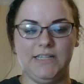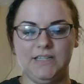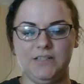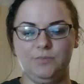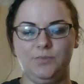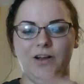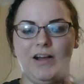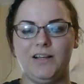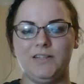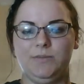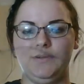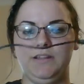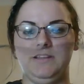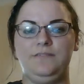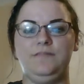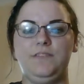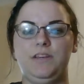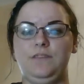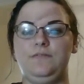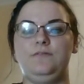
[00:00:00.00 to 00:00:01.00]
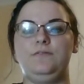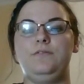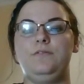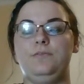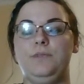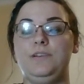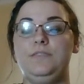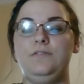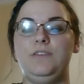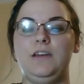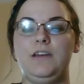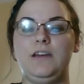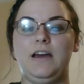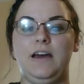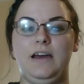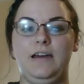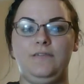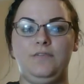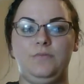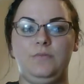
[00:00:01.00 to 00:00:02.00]
it's approximately 3 feet. I
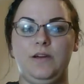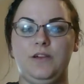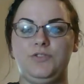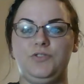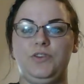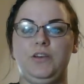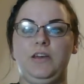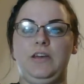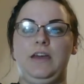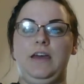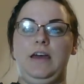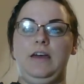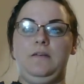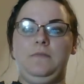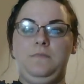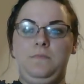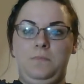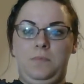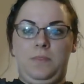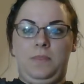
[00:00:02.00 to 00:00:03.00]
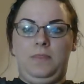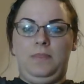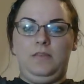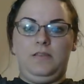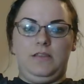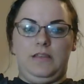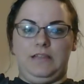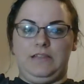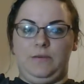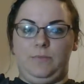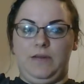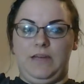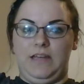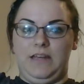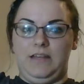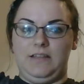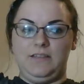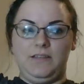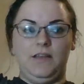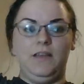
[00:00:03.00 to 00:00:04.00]
haven't measured it yet. That's how big it
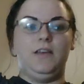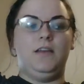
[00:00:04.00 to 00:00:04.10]
is.